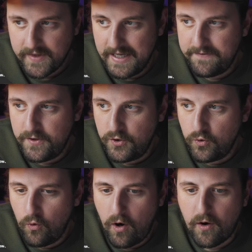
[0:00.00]
if
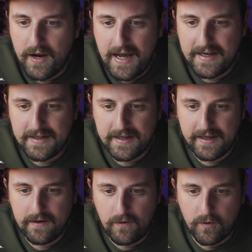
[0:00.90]
you are
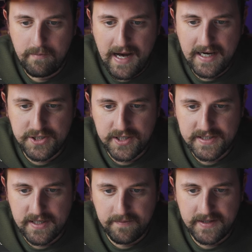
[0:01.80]
editing or managing
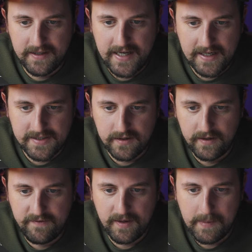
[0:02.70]
something that is
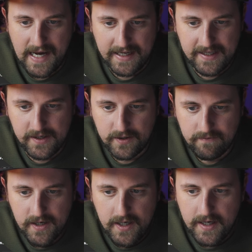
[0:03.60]
living back
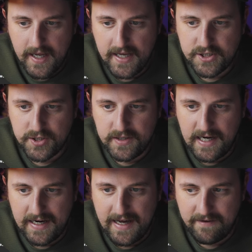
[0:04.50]
here, it should
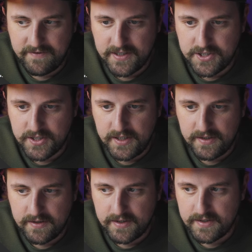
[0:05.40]
not have this
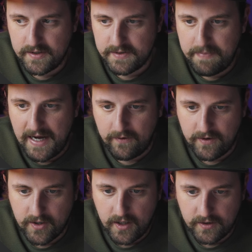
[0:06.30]
sheet, this
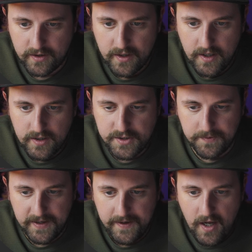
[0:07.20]
background color
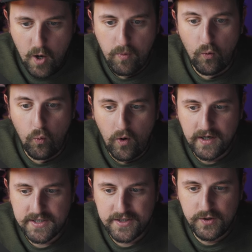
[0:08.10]
to it. But
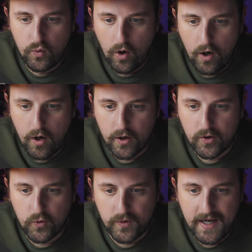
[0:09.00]
once you are
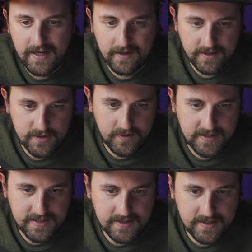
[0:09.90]
creating, like, so
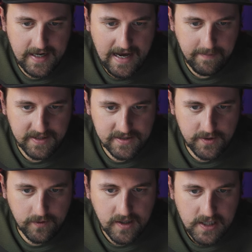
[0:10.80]
this is habits.
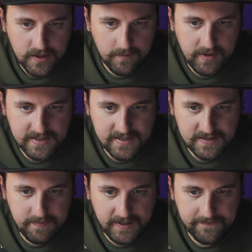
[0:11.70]
So you press
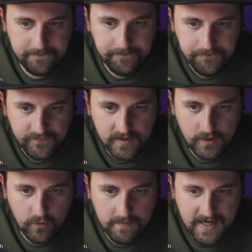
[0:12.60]
this button,
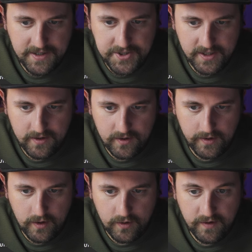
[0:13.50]
you're managing,
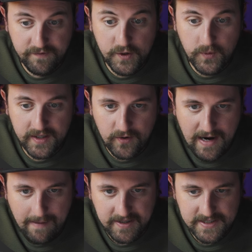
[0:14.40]
you're viewing your
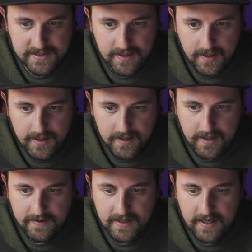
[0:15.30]
habits,
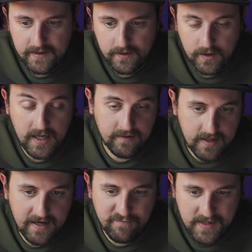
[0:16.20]
and
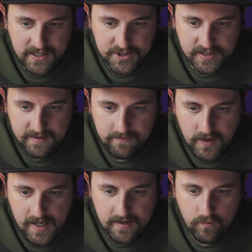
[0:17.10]
kind of managing them.
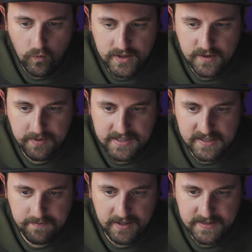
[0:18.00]
And then once you press
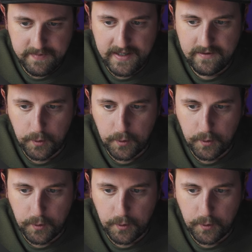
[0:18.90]
this plus button